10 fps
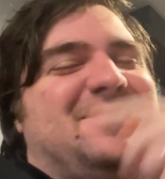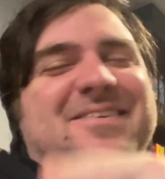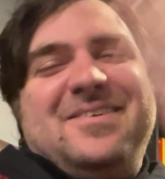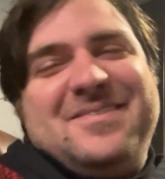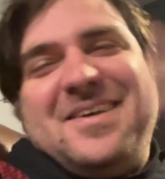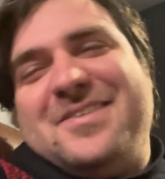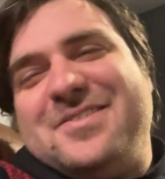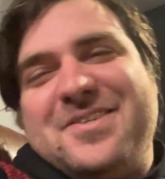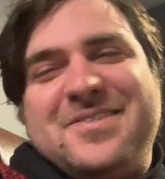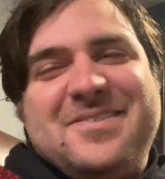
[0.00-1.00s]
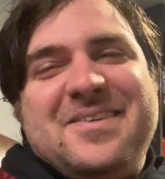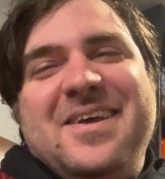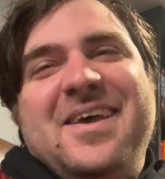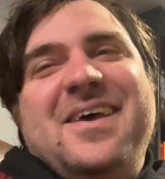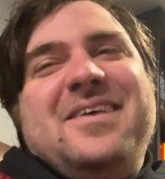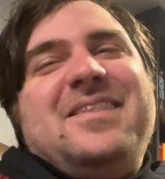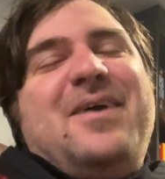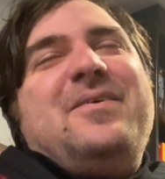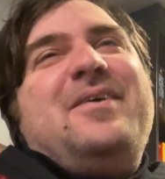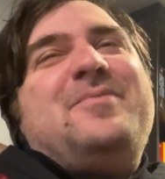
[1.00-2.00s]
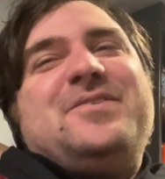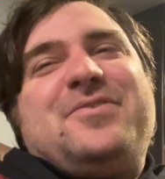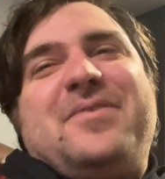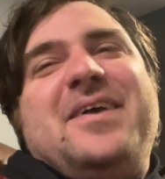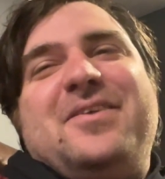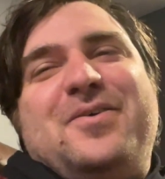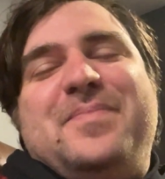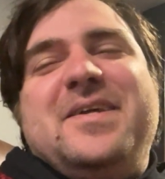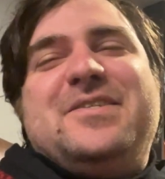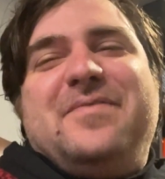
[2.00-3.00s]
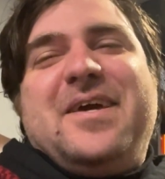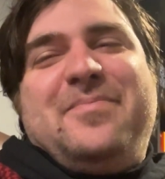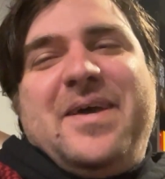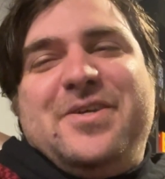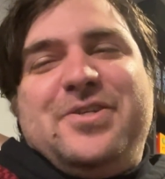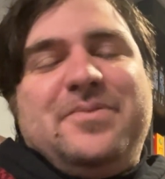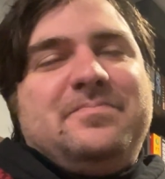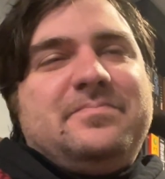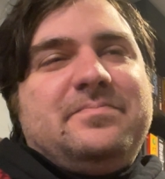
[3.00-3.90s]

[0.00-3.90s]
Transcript: So that's just that. It was a great little piece of animation,